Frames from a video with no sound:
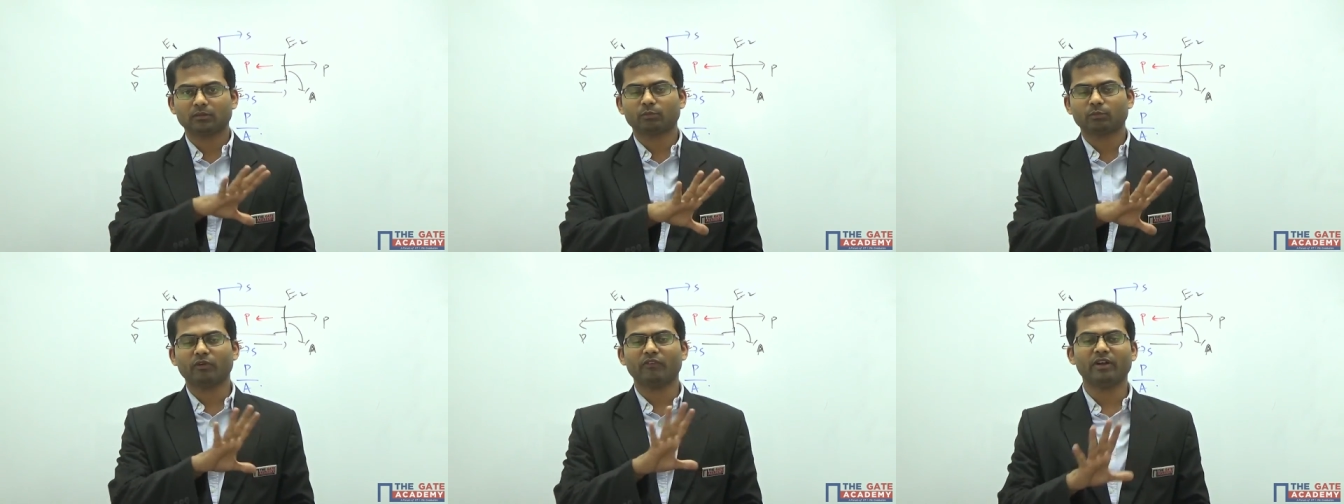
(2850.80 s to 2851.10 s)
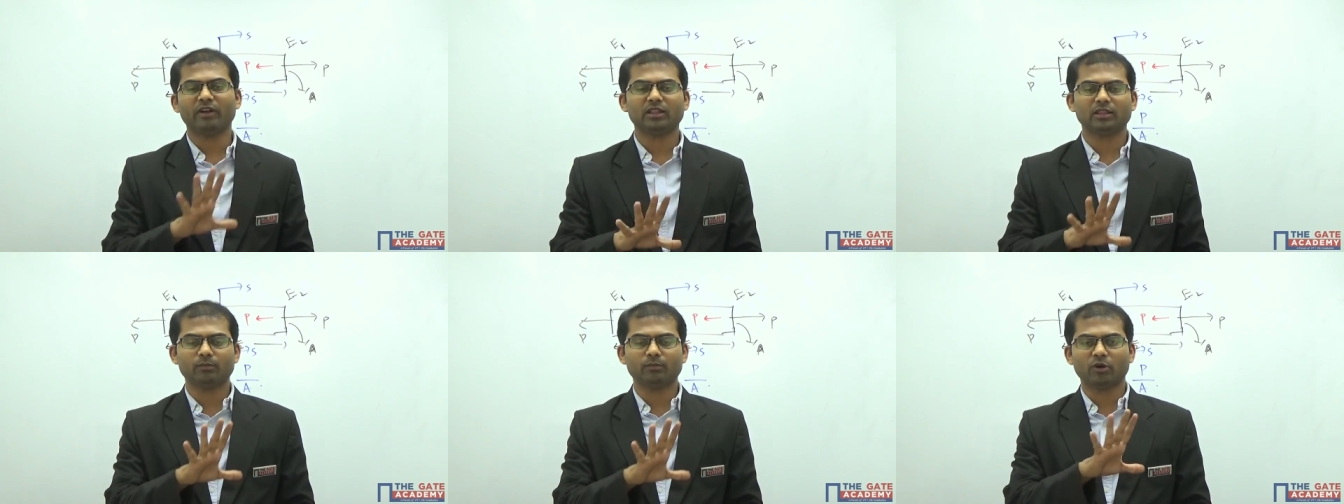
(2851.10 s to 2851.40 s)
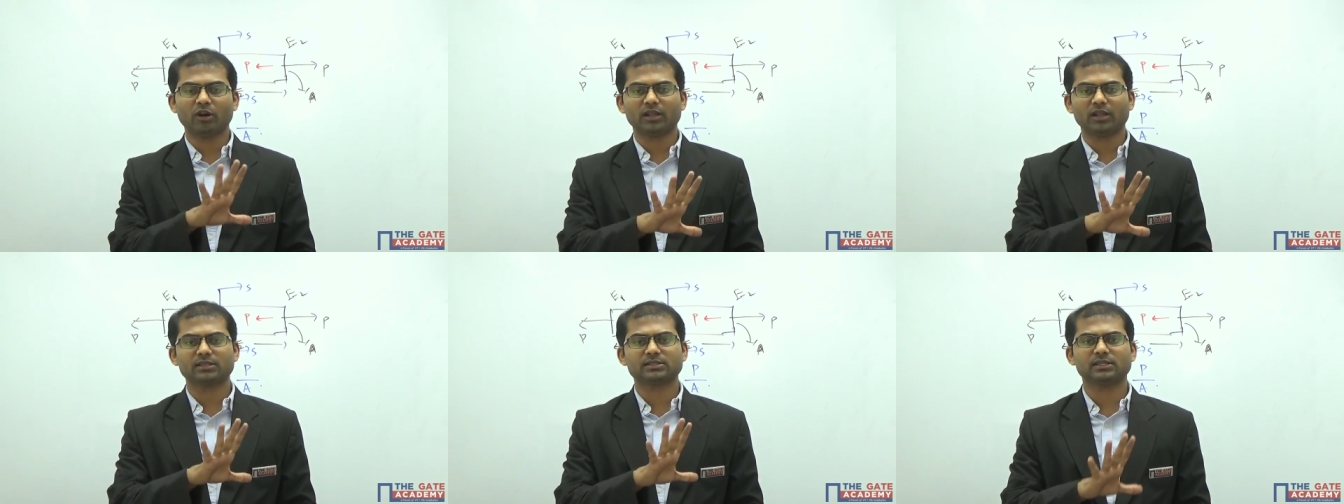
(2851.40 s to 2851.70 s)
provided the
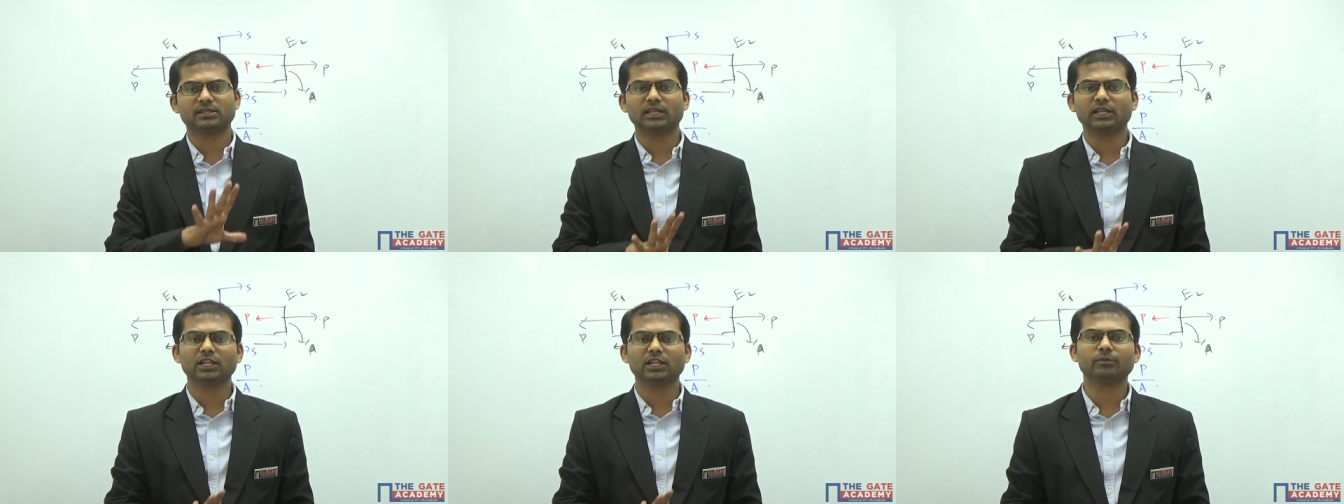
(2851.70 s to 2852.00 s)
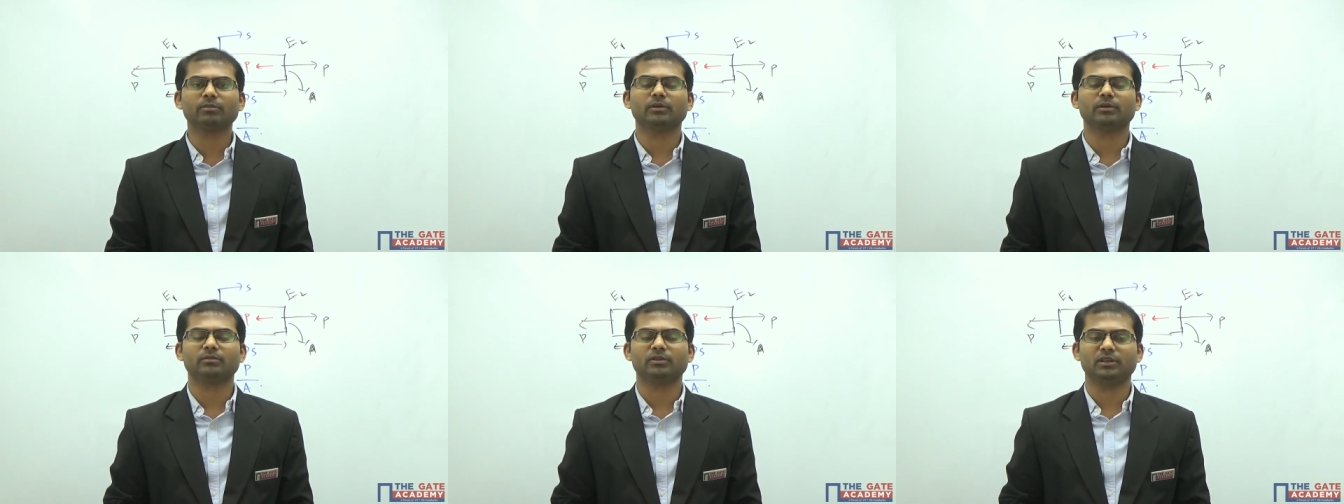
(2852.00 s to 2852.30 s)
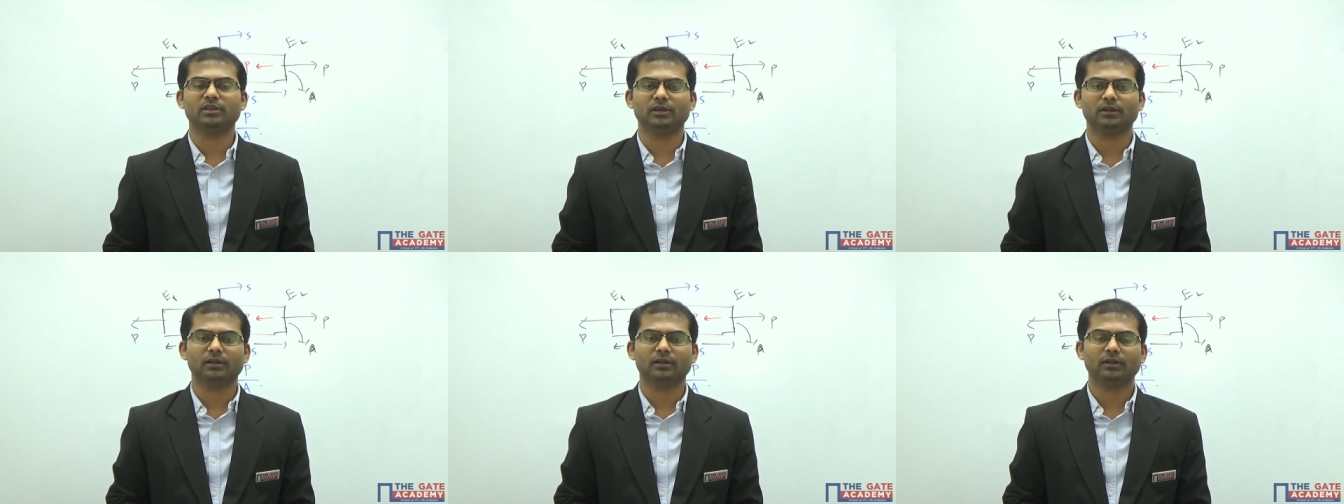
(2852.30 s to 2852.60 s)
body is in equilibrium
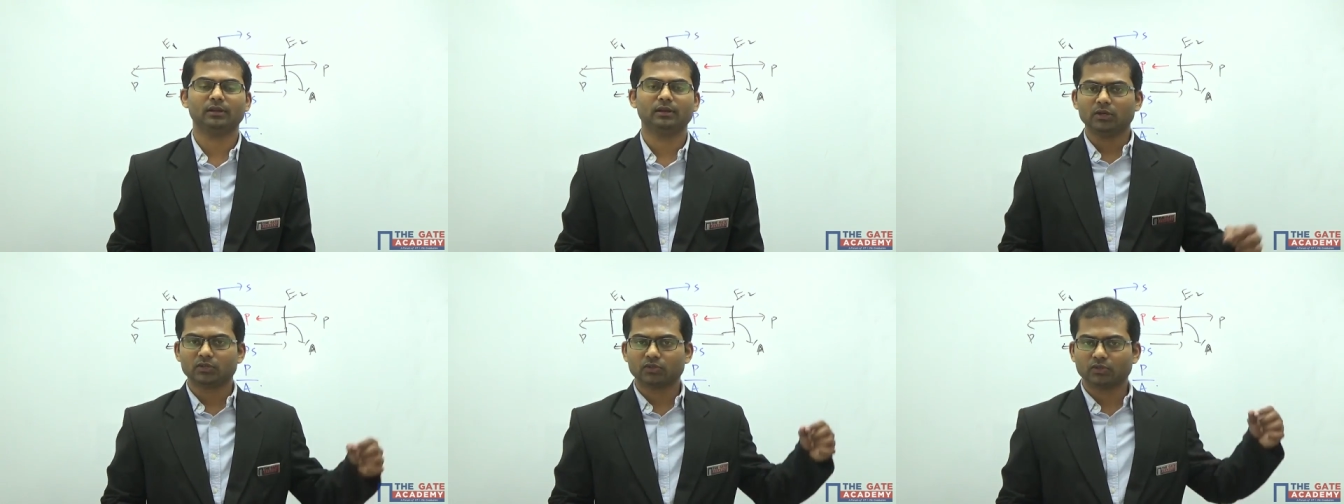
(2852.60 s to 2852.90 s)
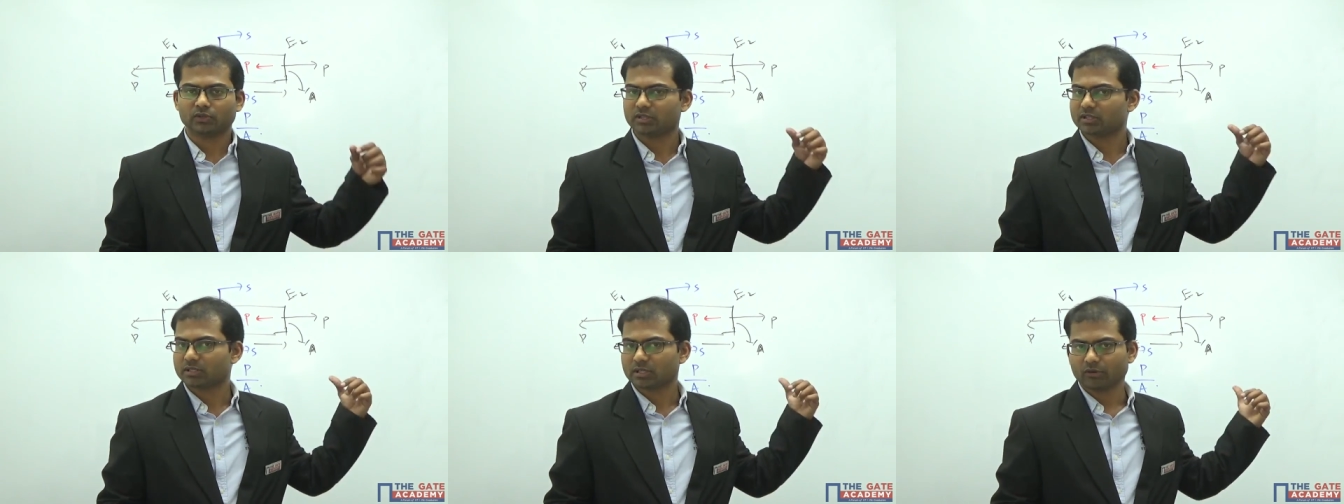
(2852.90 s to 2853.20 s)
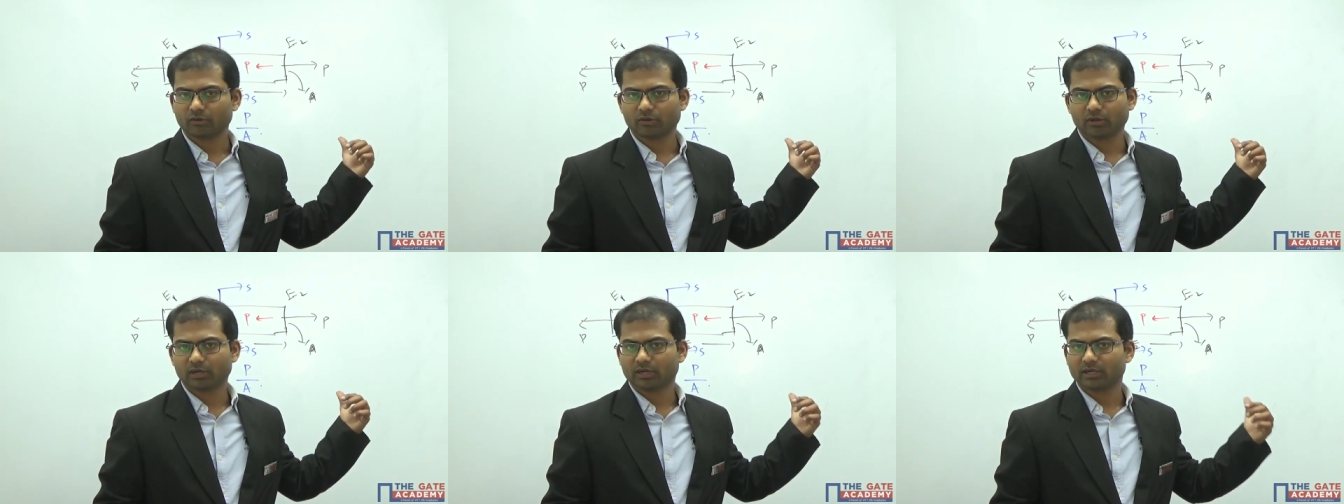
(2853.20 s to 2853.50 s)
here. So this is how
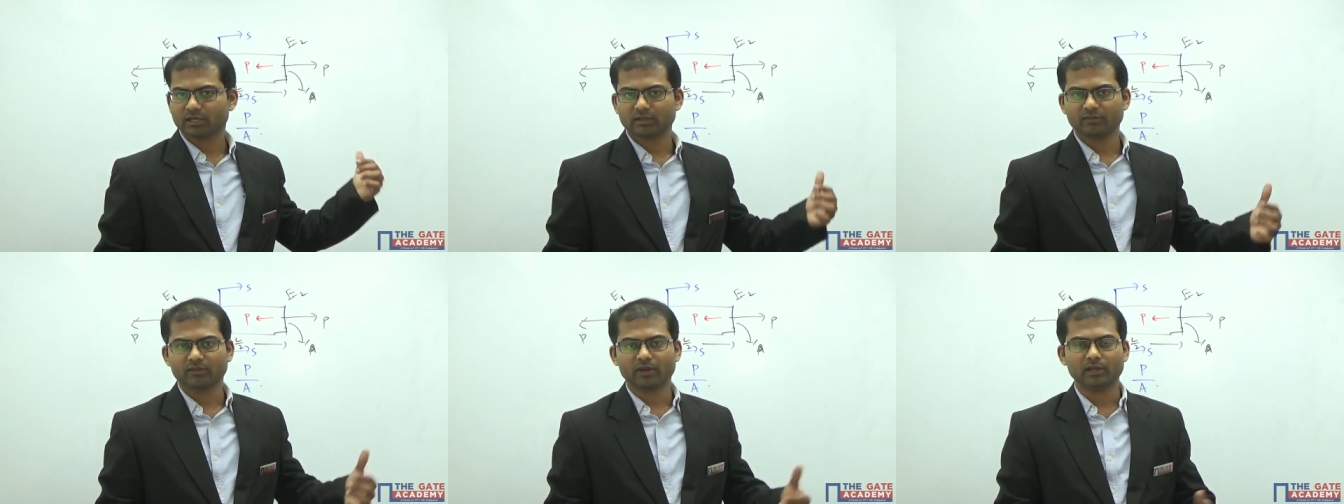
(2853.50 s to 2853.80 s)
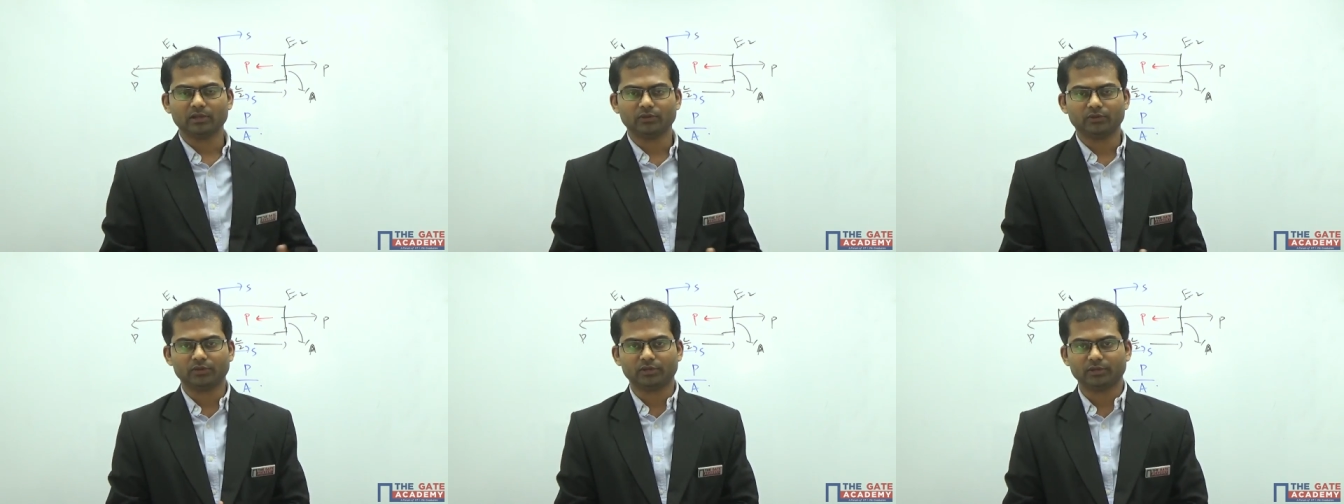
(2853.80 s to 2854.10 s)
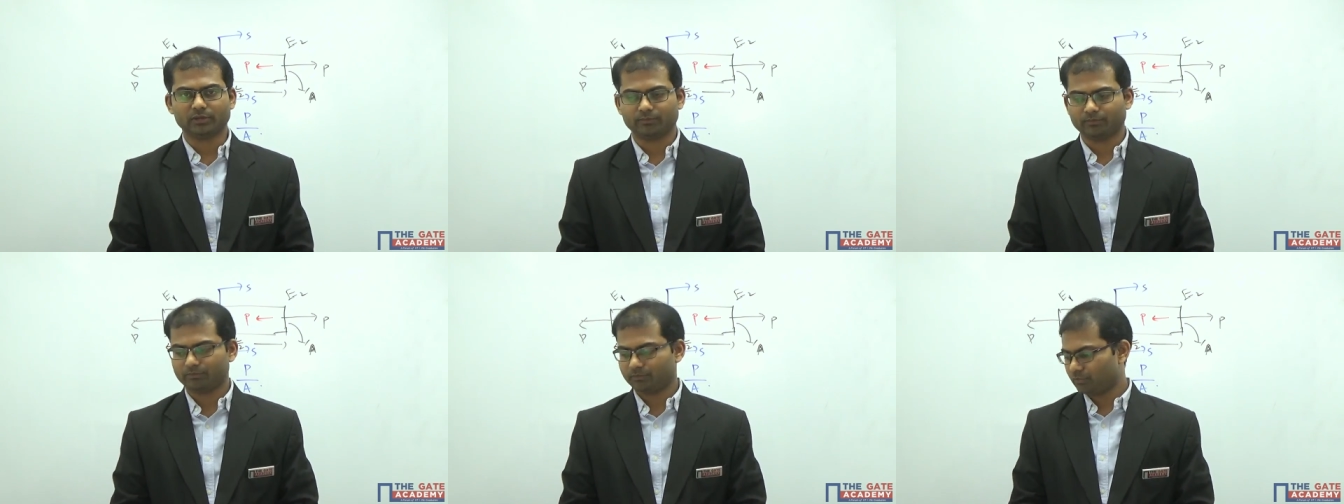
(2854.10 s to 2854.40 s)
you're going to get the value
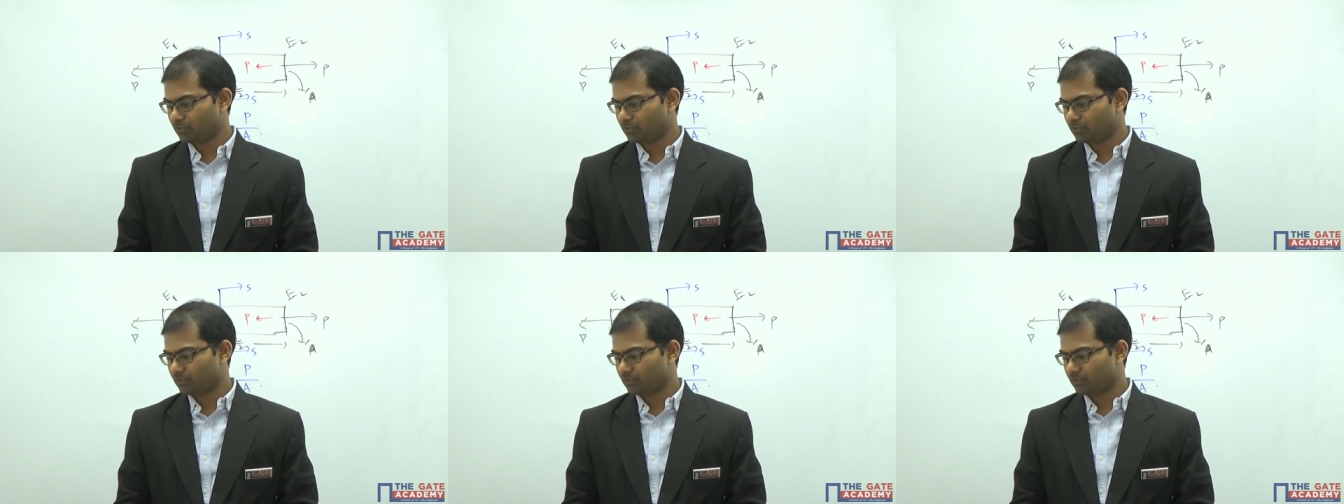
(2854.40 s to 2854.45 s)
here.